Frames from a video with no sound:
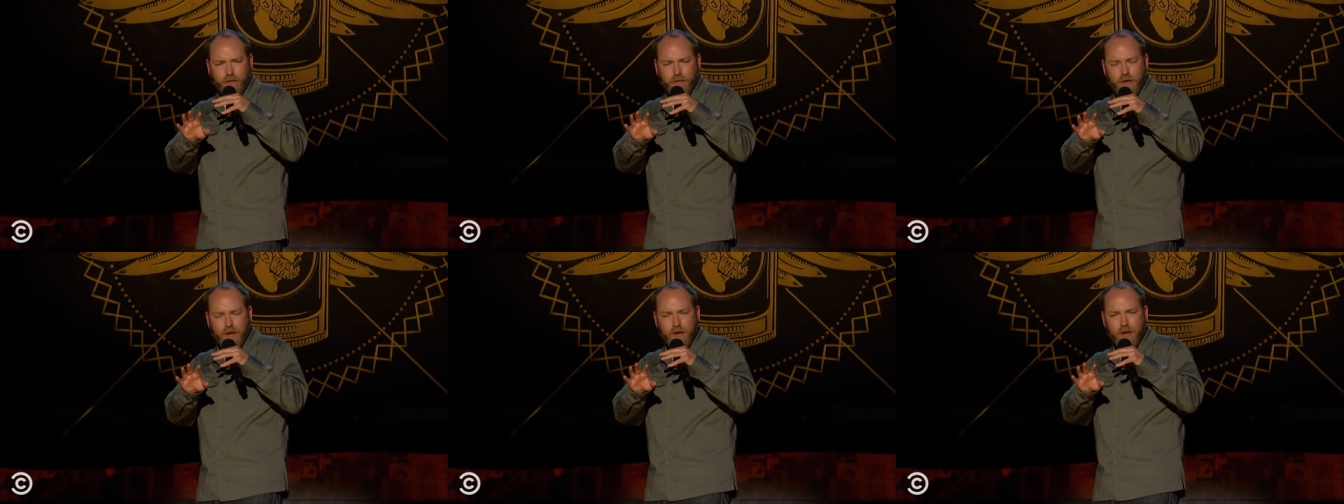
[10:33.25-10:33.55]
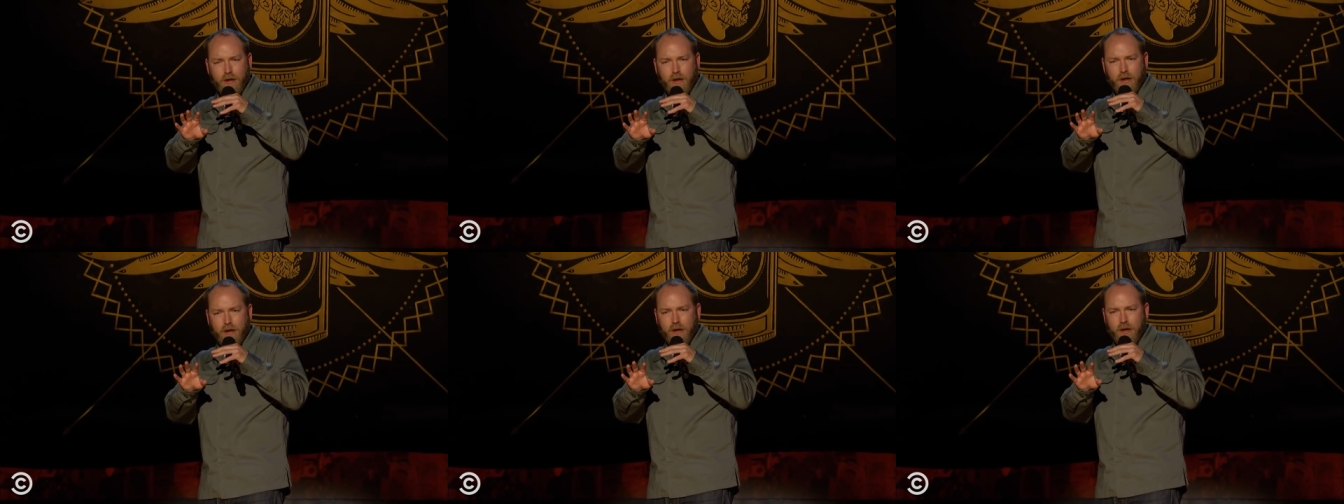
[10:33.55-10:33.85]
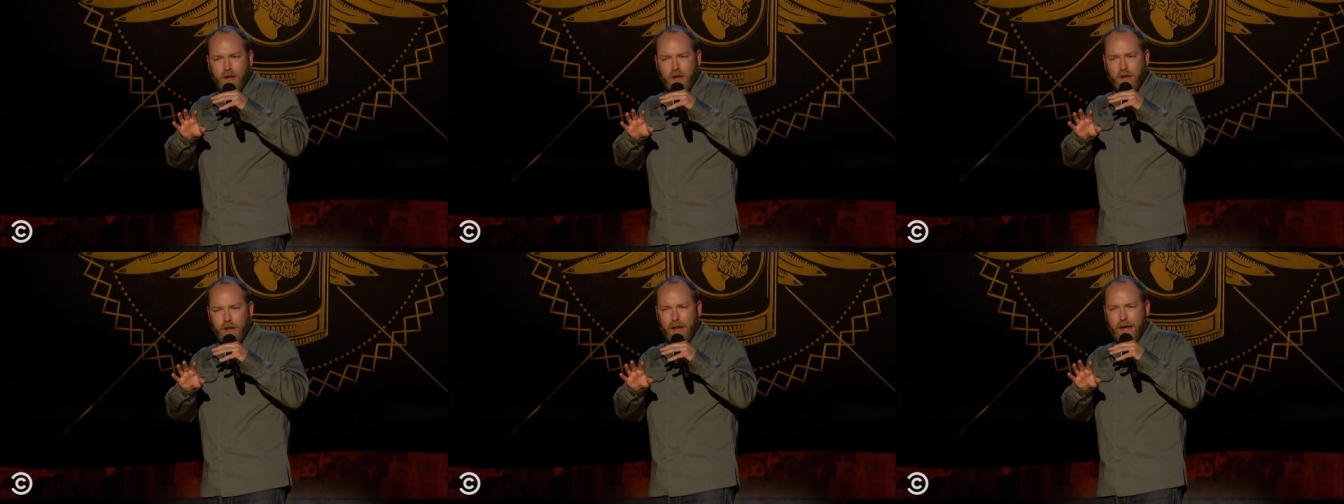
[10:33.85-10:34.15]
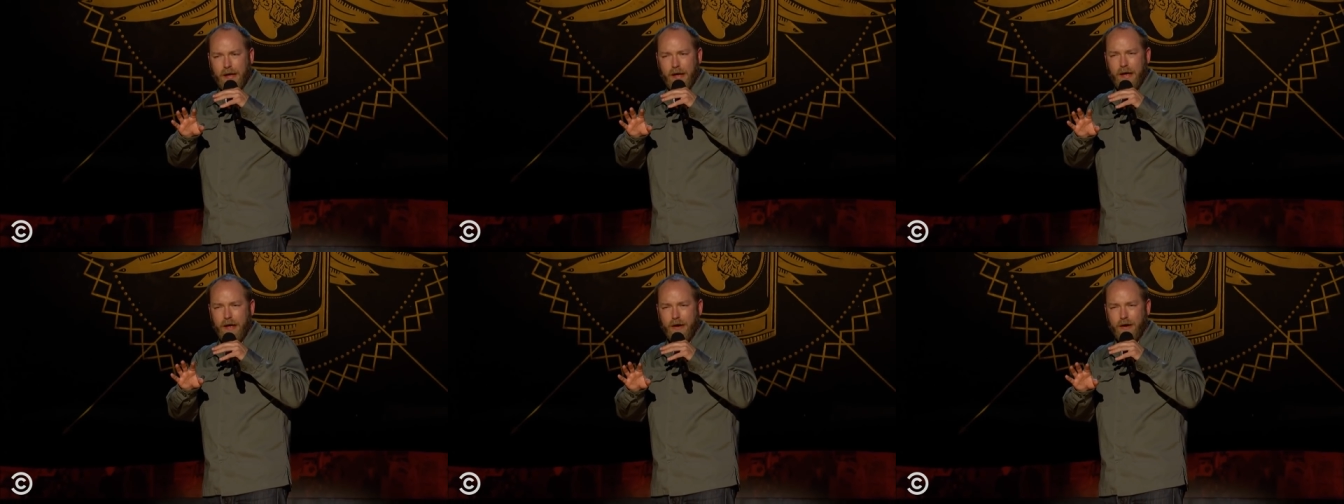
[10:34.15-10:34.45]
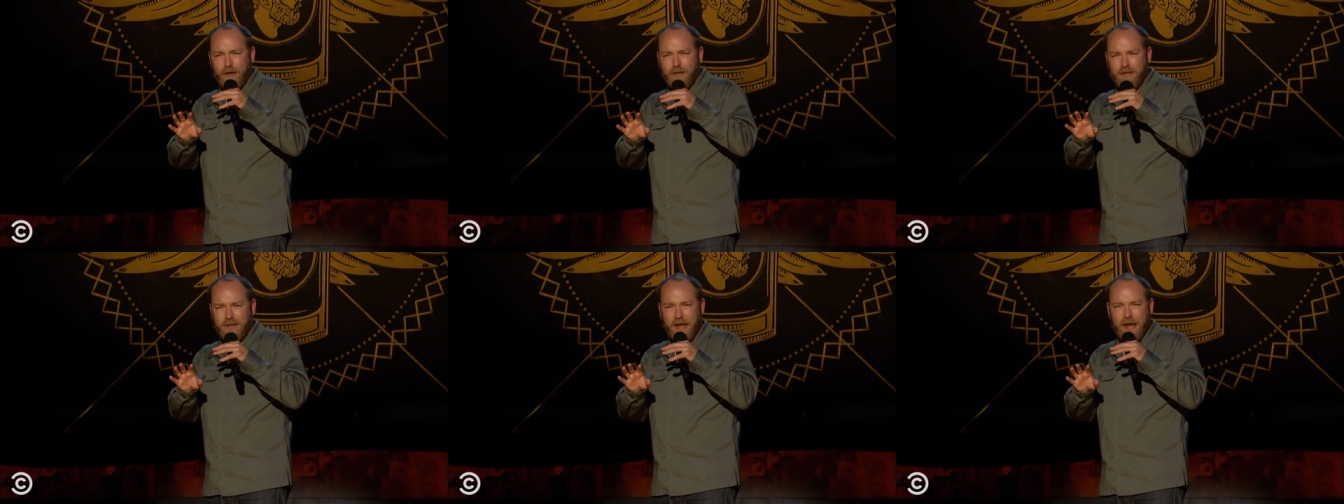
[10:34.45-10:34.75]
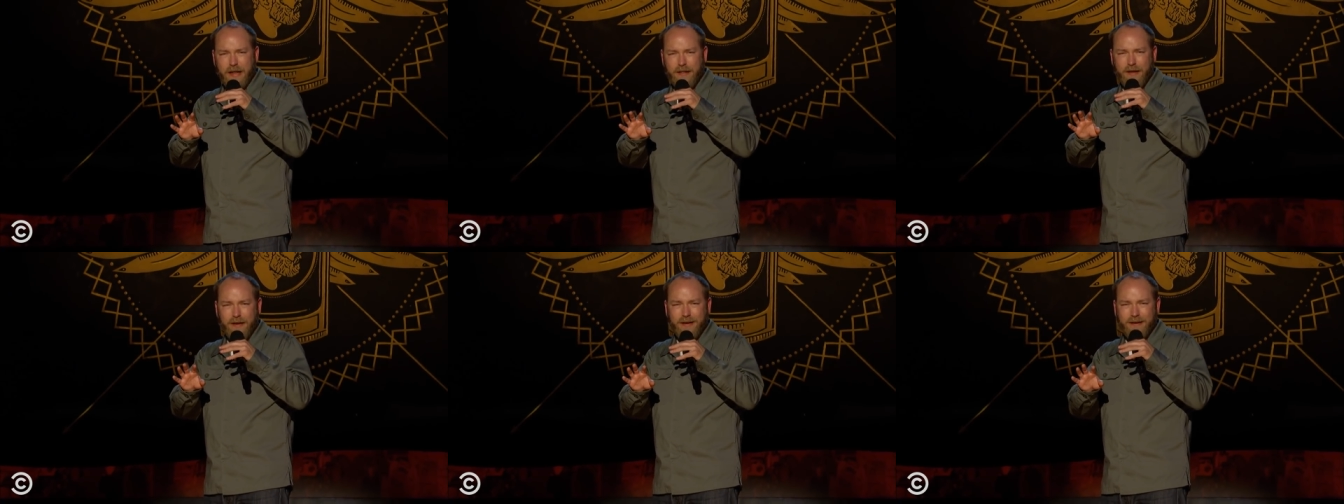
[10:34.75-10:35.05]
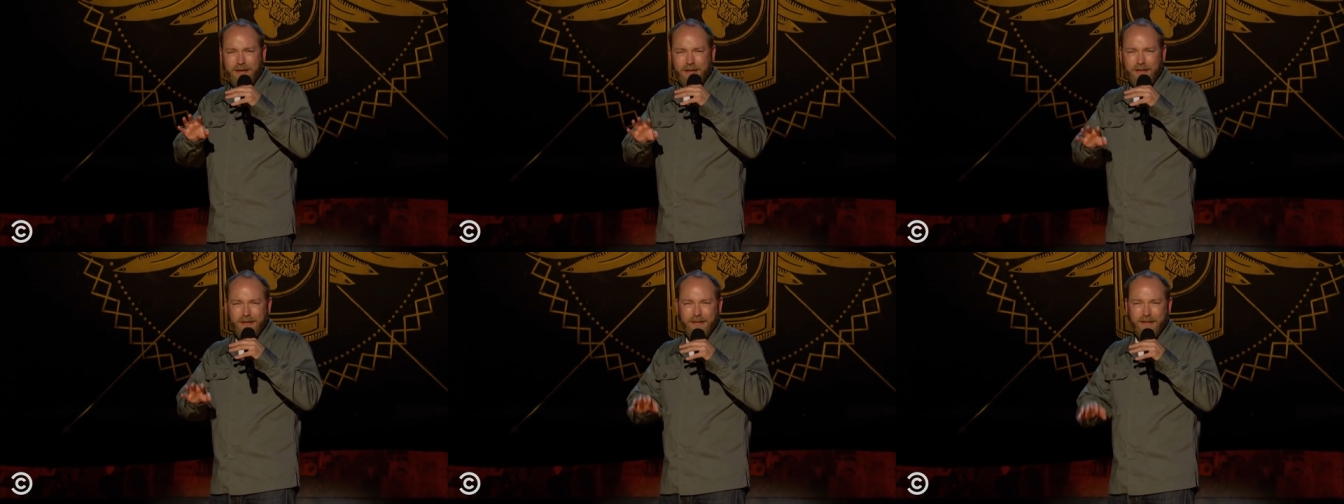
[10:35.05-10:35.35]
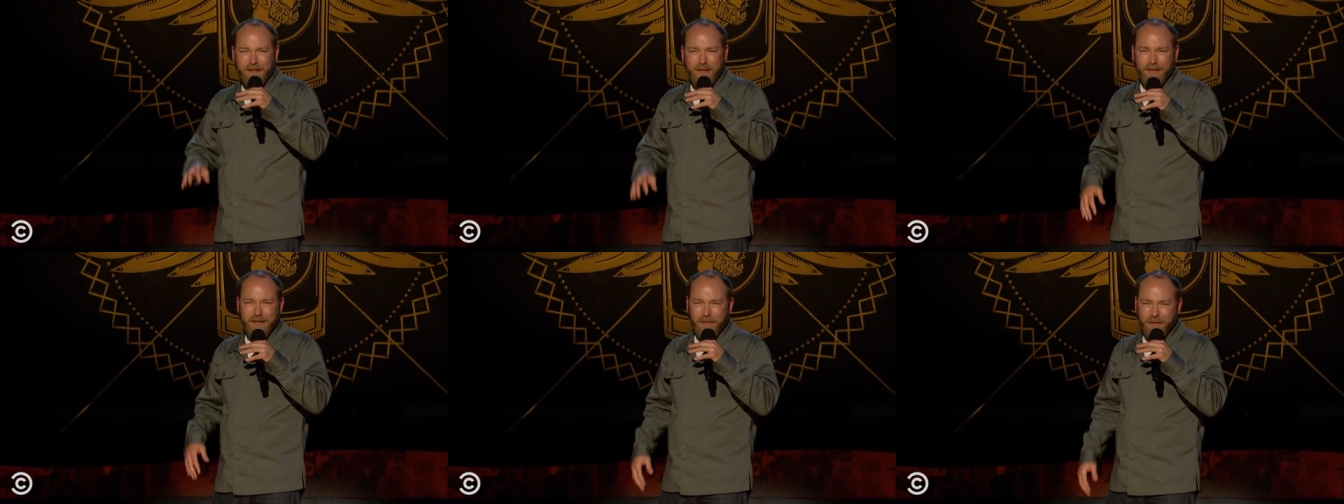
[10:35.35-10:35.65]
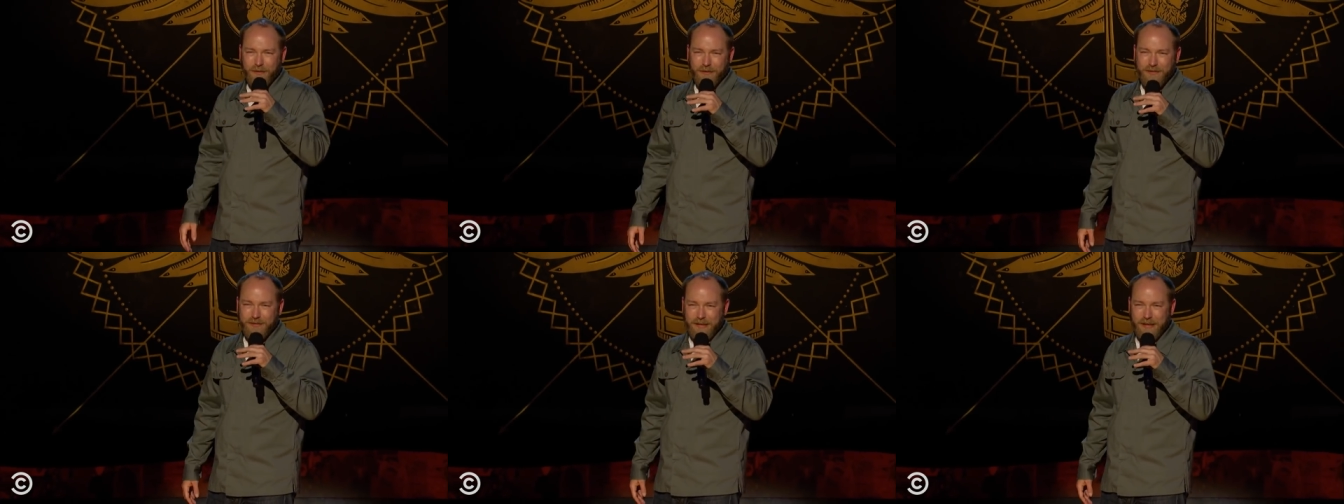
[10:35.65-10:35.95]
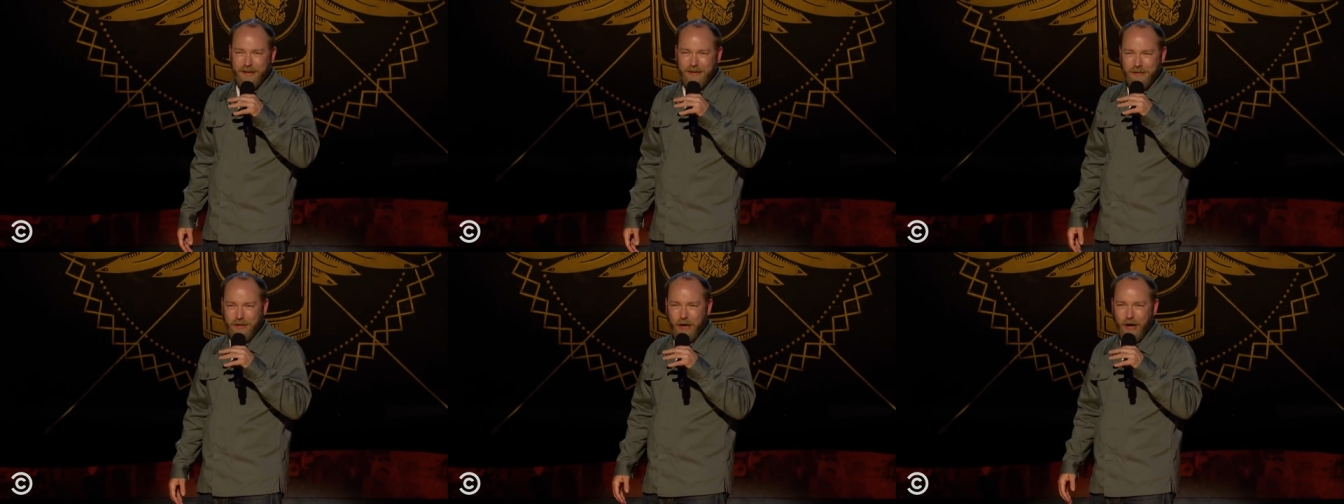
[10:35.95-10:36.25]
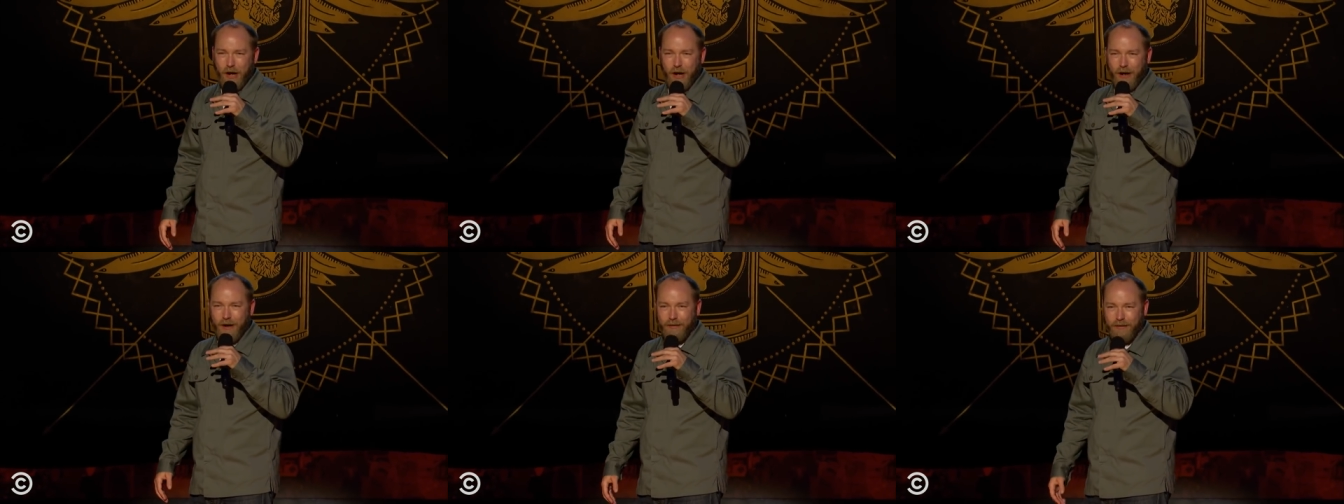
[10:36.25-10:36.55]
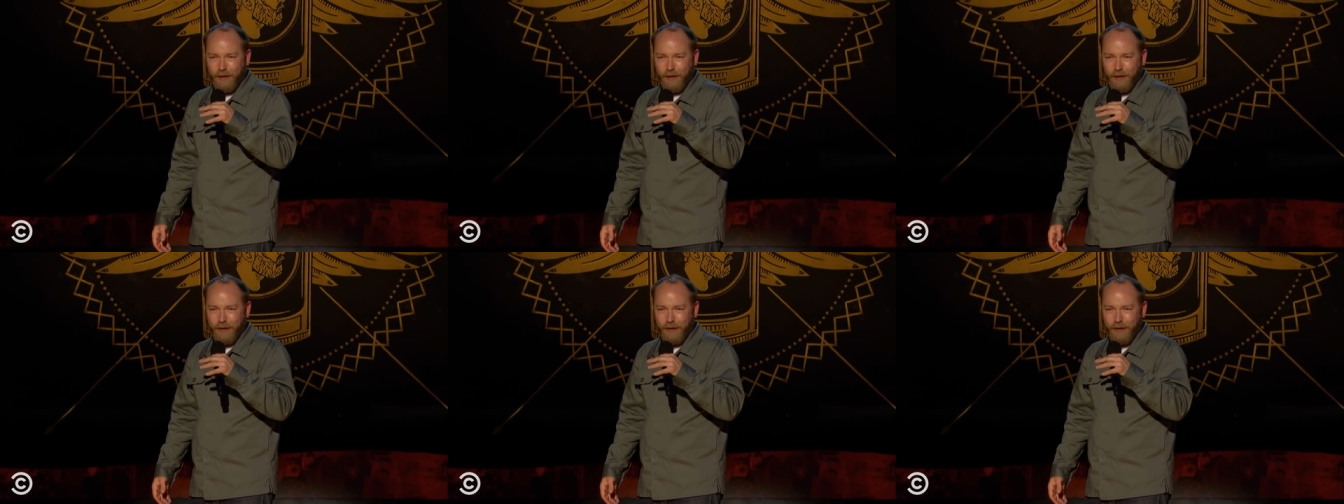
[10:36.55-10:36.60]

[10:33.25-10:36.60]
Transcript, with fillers: Like, I understand that you see a dog,